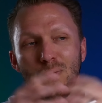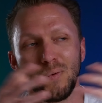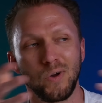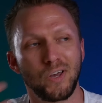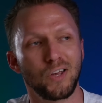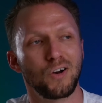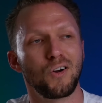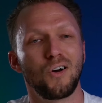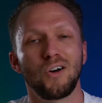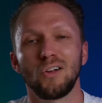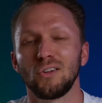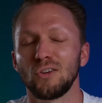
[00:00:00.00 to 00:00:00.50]
we
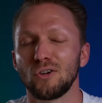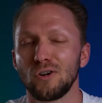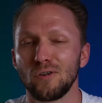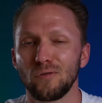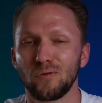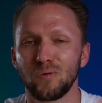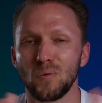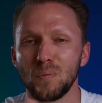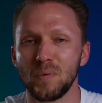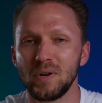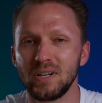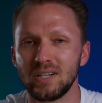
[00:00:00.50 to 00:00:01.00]
can all learn
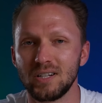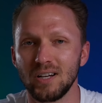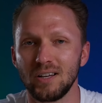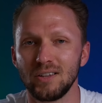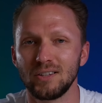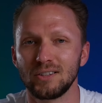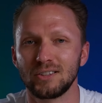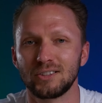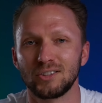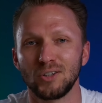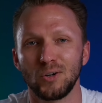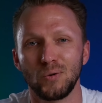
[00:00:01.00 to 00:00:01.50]
from each
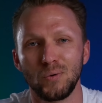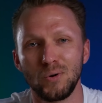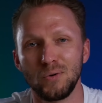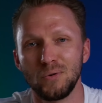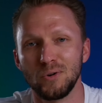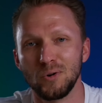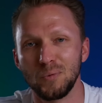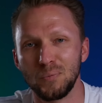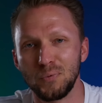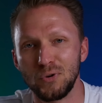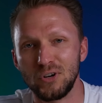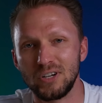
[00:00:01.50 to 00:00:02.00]
other, so we
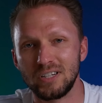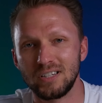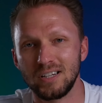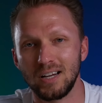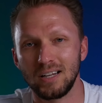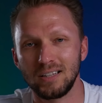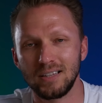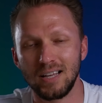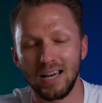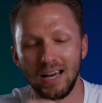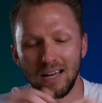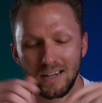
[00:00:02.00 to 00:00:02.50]
would
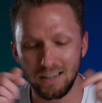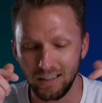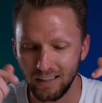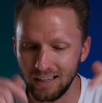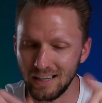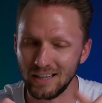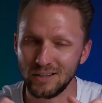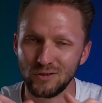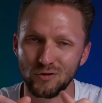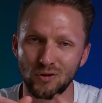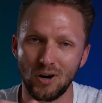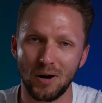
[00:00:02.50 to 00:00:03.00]
appreciate that.
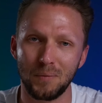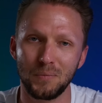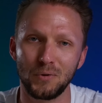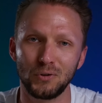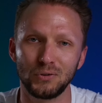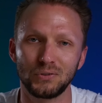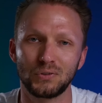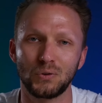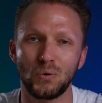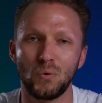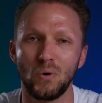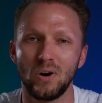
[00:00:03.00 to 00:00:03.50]
Again, drop
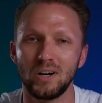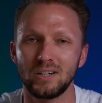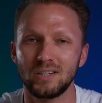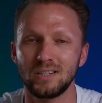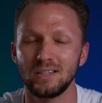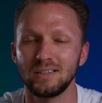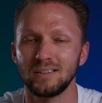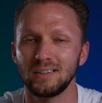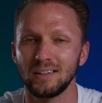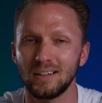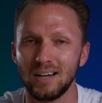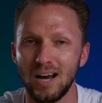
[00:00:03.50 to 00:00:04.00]
those
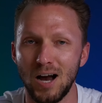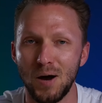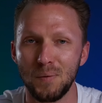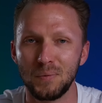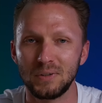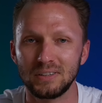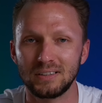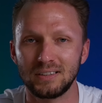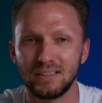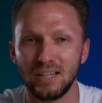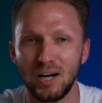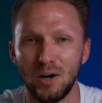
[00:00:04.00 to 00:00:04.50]
questions and
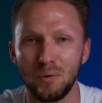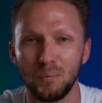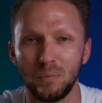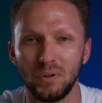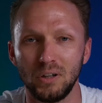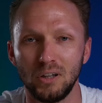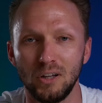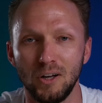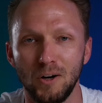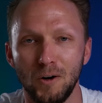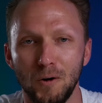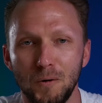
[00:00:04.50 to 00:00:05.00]
comments down
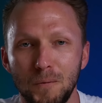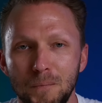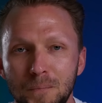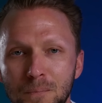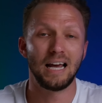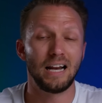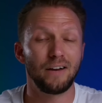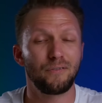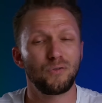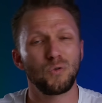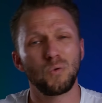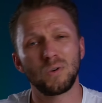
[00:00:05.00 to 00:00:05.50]
below.
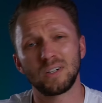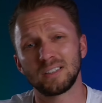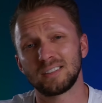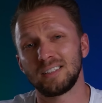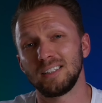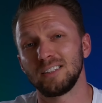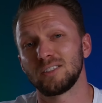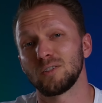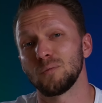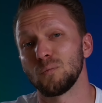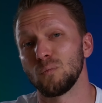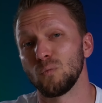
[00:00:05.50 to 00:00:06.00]
And if you wanna
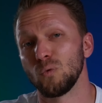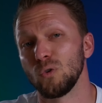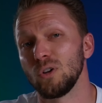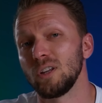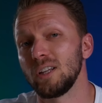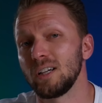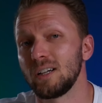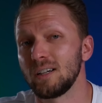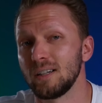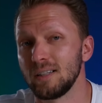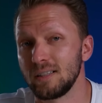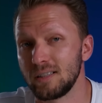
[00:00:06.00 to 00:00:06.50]
see some
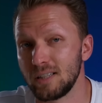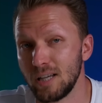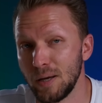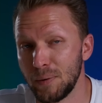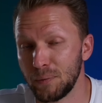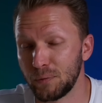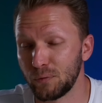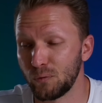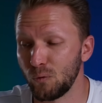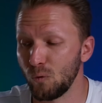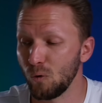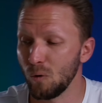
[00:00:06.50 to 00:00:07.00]
really good
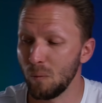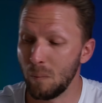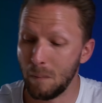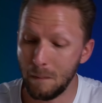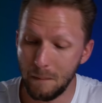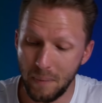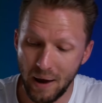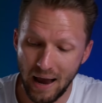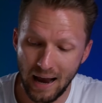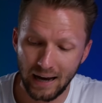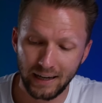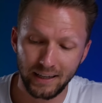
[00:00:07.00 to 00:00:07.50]
tips for
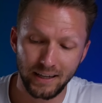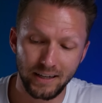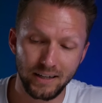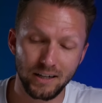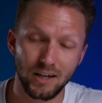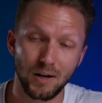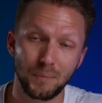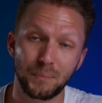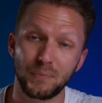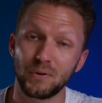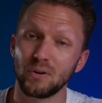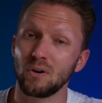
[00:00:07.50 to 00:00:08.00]
backing
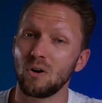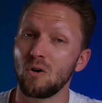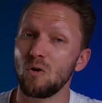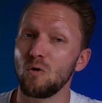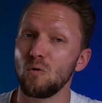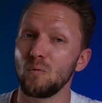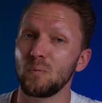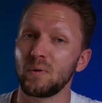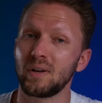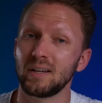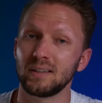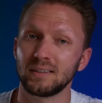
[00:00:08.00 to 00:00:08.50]
up your
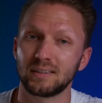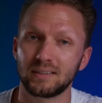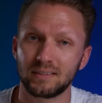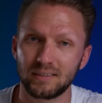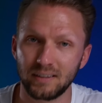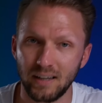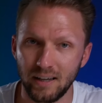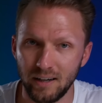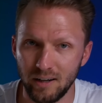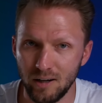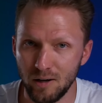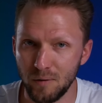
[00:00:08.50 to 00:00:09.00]
HomeKit
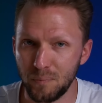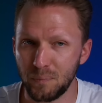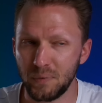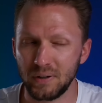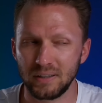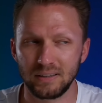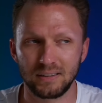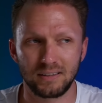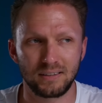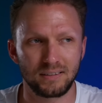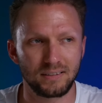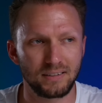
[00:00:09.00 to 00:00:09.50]
setup
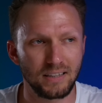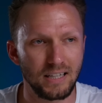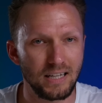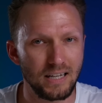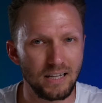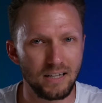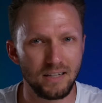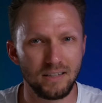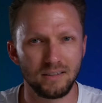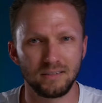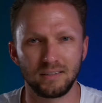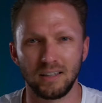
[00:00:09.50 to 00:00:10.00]
and
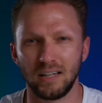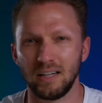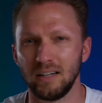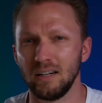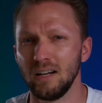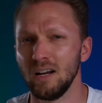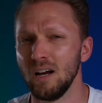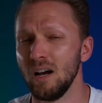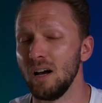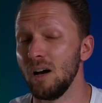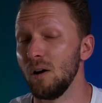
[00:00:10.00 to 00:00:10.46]
scenes and